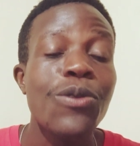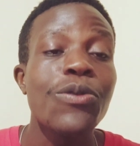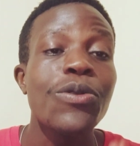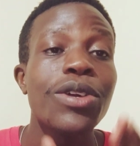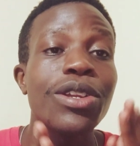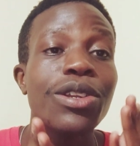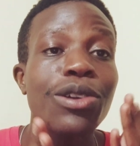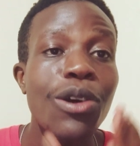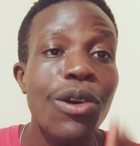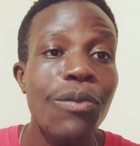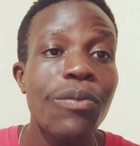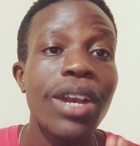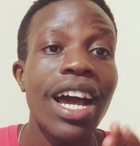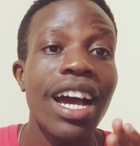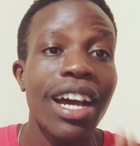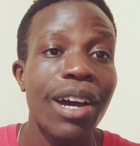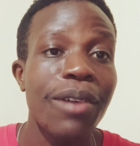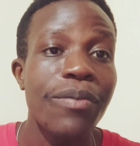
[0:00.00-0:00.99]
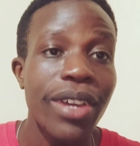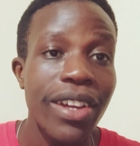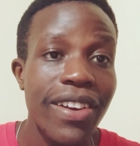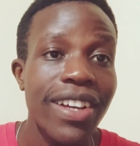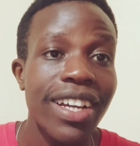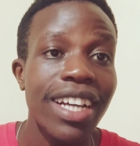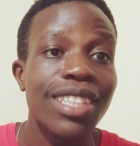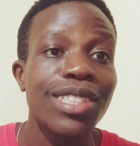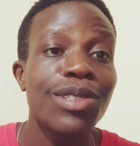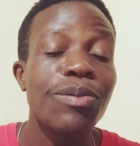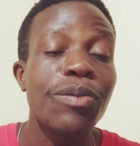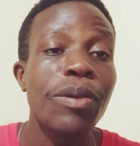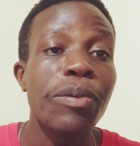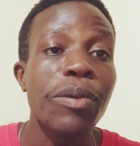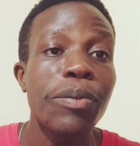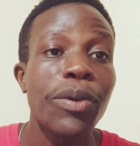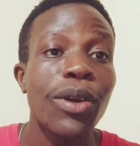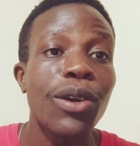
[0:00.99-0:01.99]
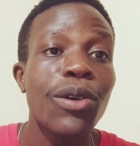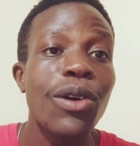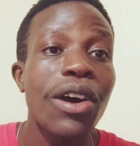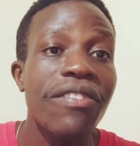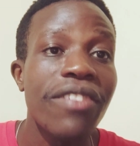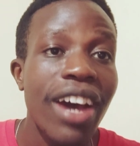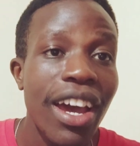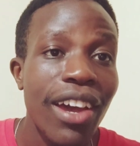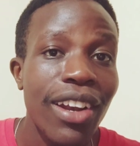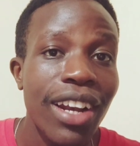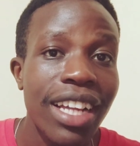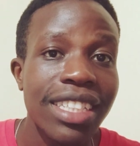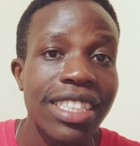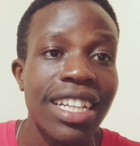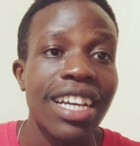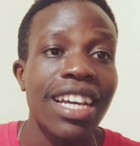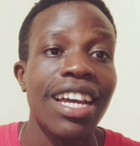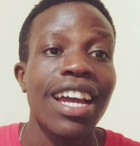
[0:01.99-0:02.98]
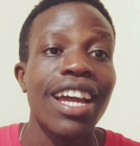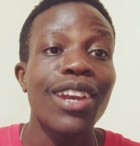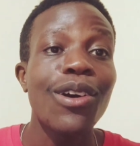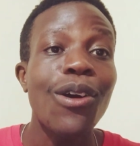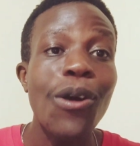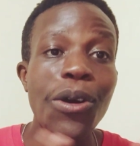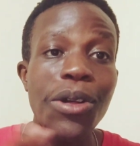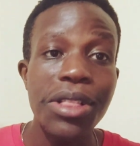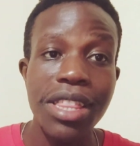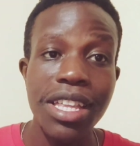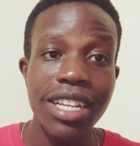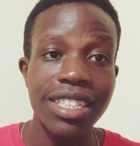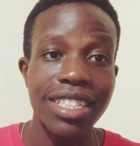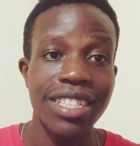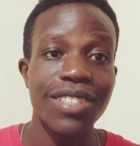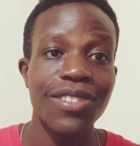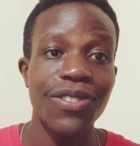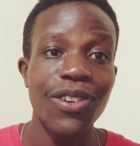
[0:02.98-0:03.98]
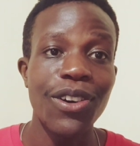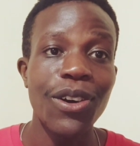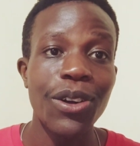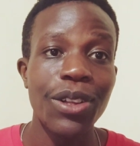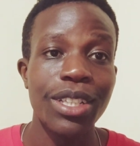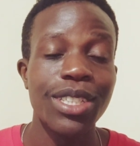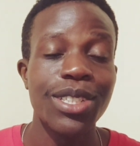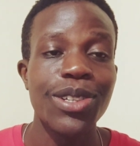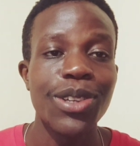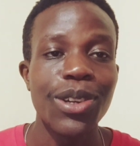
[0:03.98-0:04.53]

We know black Americans to be people who are violent, and all of this is false.